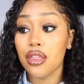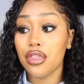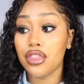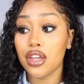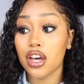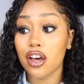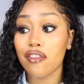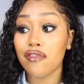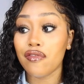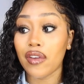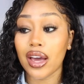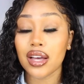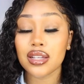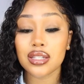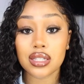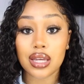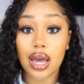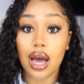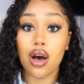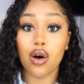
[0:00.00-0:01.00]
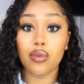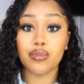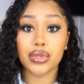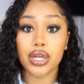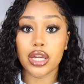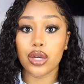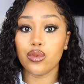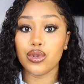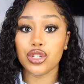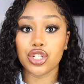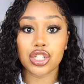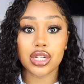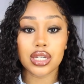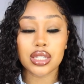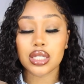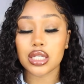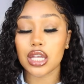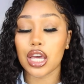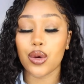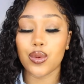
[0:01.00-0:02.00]
The fake scalp, it was
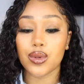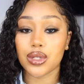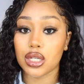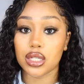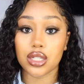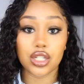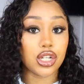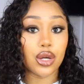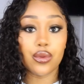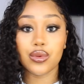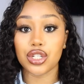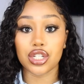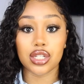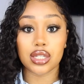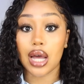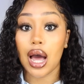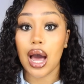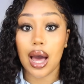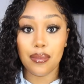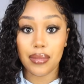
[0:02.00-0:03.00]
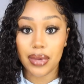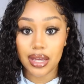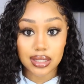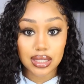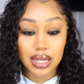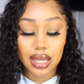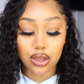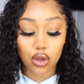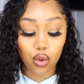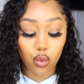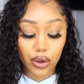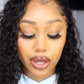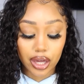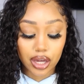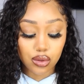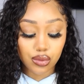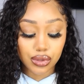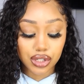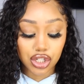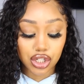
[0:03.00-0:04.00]
just a hot mess. And the
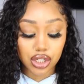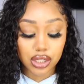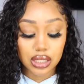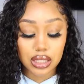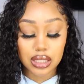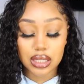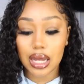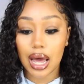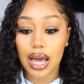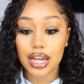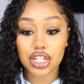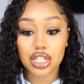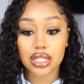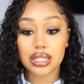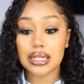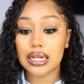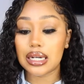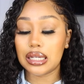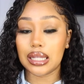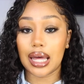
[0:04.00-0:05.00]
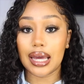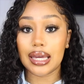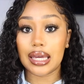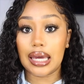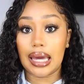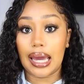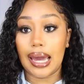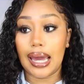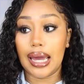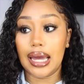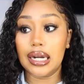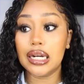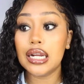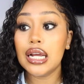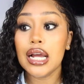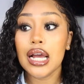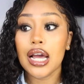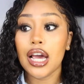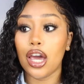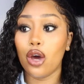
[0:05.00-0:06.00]
wig was just, I just didn't like it. And
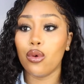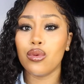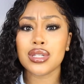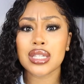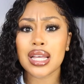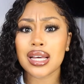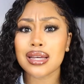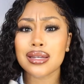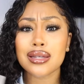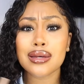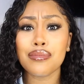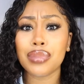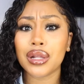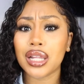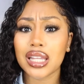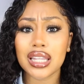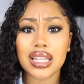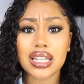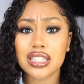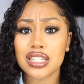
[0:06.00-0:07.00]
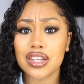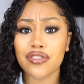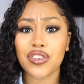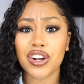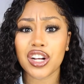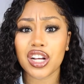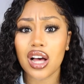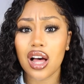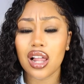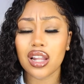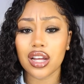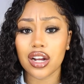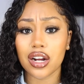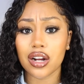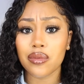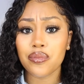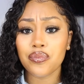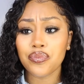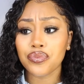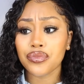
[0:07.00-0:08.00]
it was like a completely different
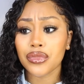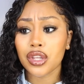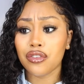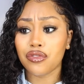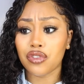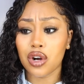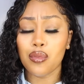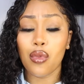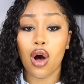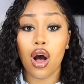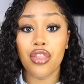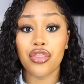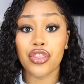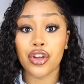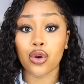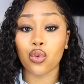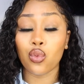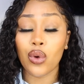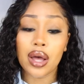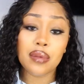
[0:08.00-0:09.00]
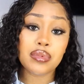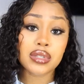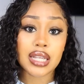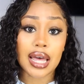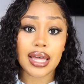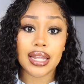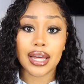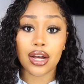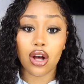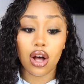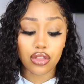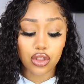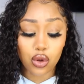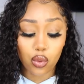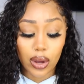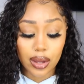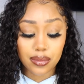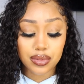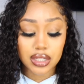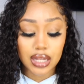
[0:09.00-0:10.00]
color from on their website. Like on the
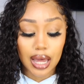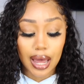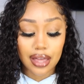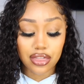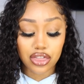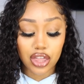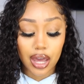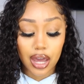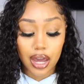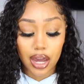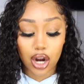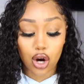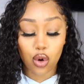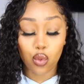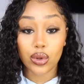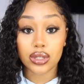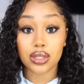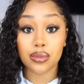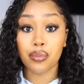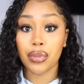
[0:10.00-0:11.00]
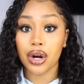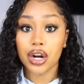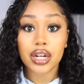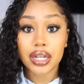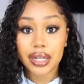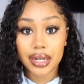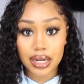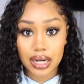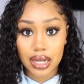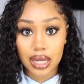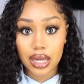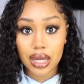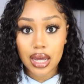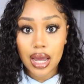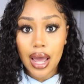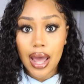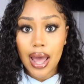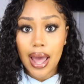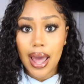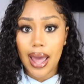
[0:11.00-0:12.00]
website, the hair was burgundy.
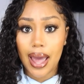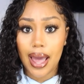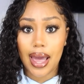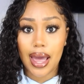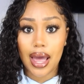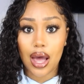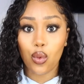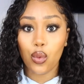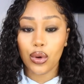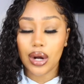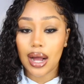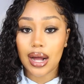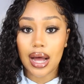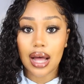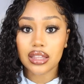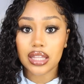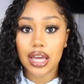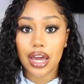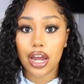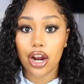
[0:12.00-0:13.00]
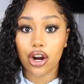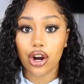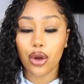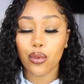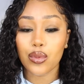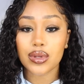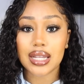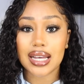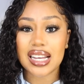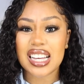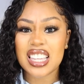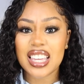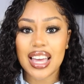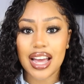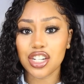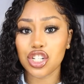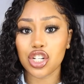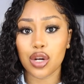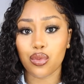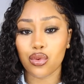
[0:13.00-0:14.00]
And when I got the hair, it was like a
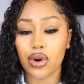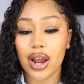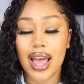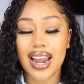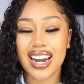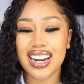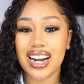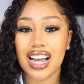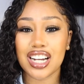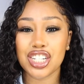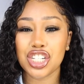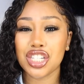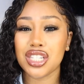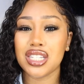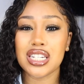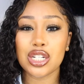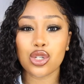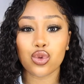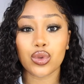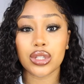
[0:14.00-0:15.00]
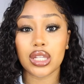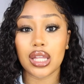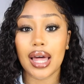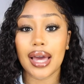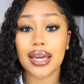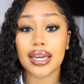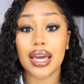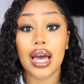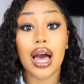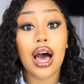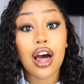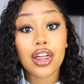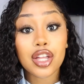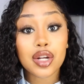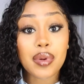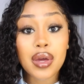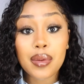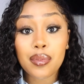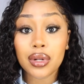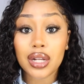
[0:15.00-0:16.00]
ketchup red and I just didn't really like it.
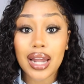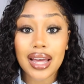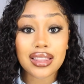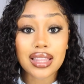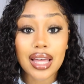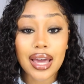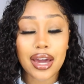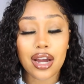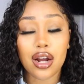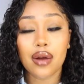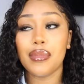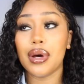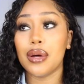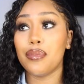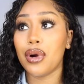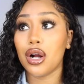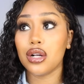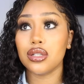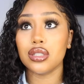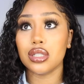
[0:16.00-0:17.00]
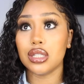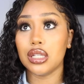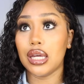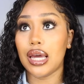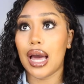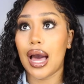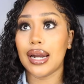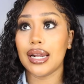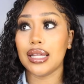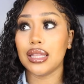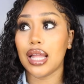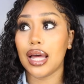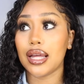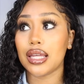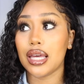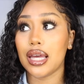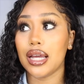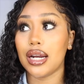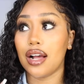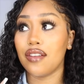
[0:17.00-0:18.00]
Other people liked the hair, but personally, I didn't
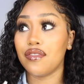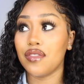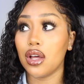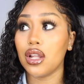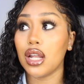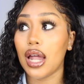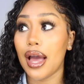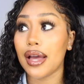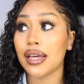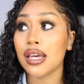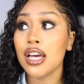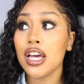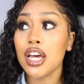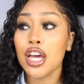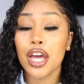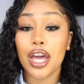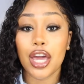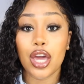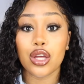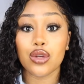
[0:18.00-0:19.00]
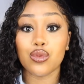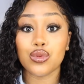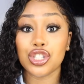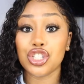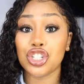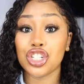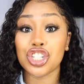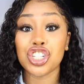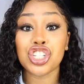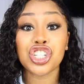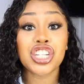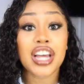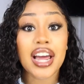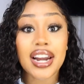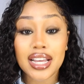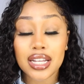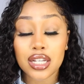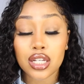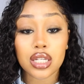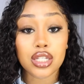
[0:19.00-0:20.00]
like it. And I felt like it was just
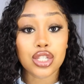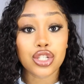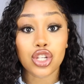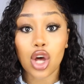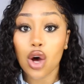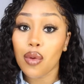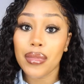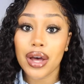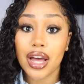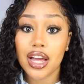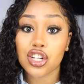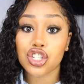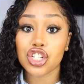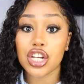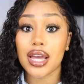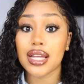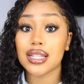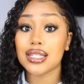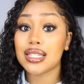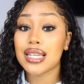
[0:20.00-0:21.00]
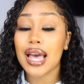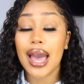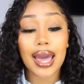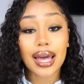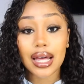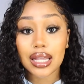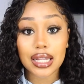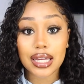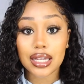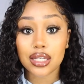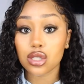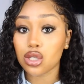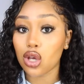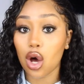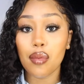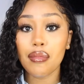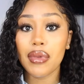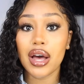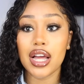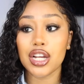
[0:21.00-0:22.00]
shedding so much and tangling
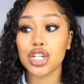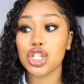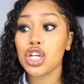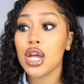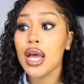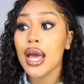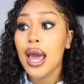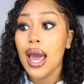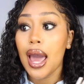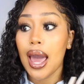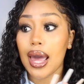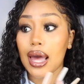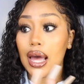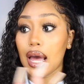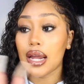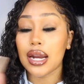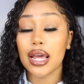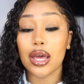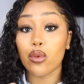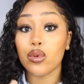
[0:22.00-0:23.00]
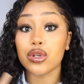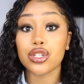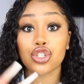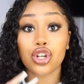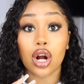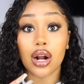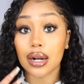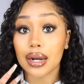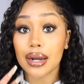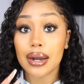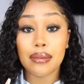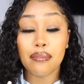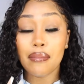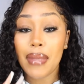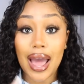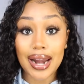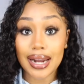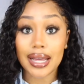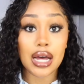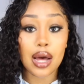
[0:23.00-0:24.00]
so much and it was starting
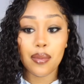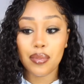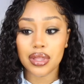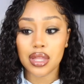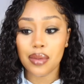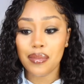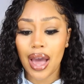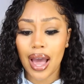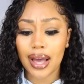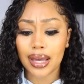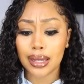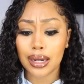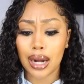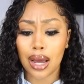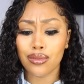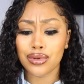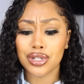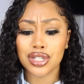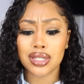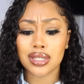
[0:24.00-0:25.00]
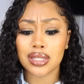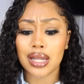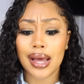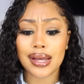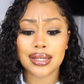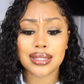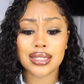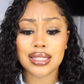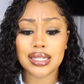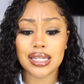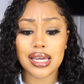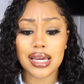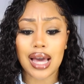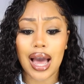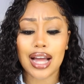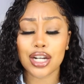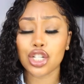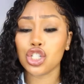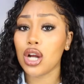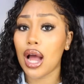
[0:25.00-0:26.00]
matting up in the back. And I was just like, see,
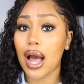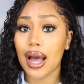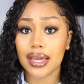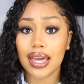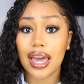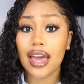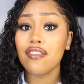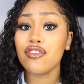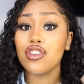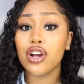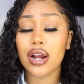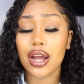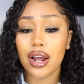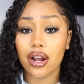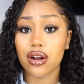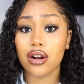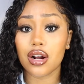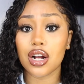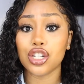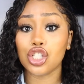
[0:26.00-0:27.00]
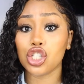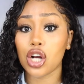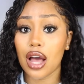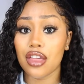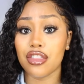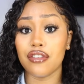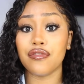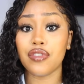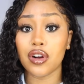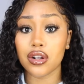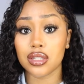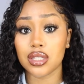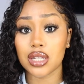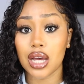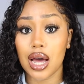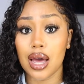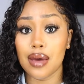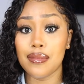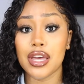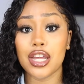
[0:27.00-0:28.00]
I gave their hair a try the first
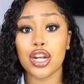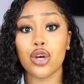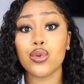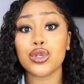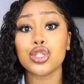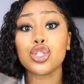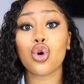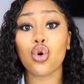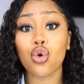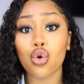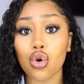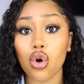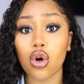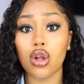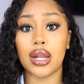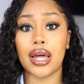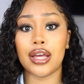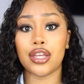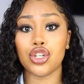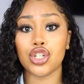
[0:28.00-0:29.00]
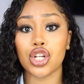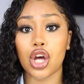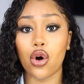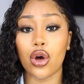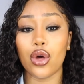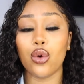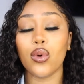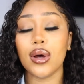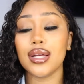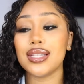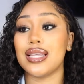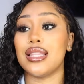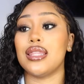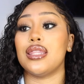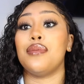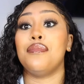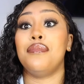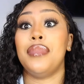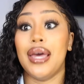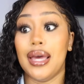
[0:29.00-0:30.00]
time and it was cool. Like, you know, it
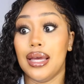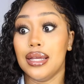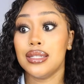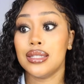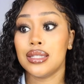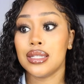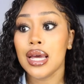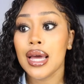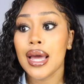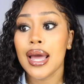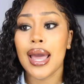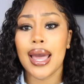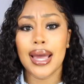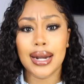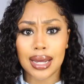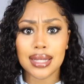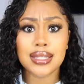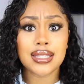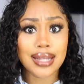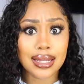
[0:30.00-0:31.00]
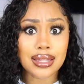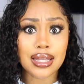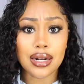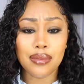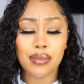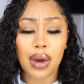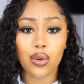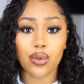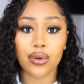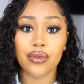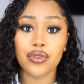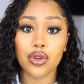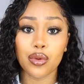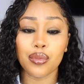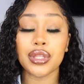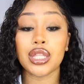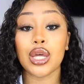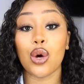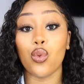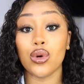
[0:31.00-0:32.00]
wasn't the best. And I said that in my review,
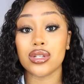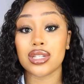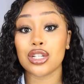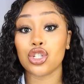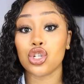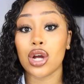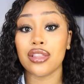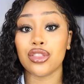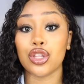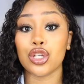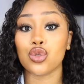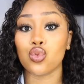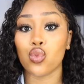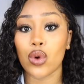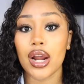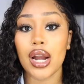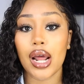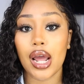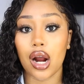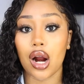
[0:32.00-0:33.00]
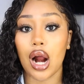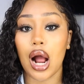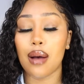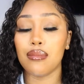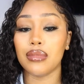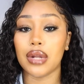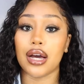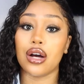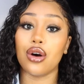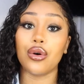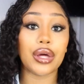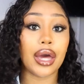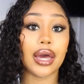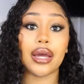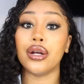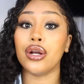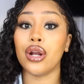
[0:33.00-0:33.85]
but then once I tried this red hair, I'm like, okay,